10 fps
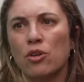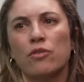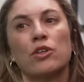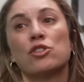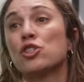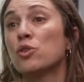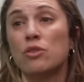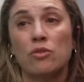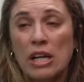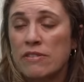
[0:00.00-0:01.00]
If you're a
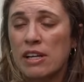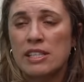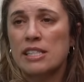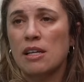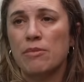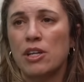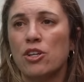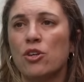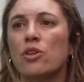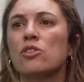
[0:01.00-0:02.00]
student inventing something
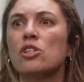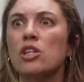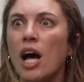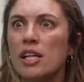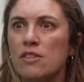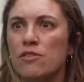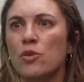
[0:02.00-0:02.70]
new, there's lots of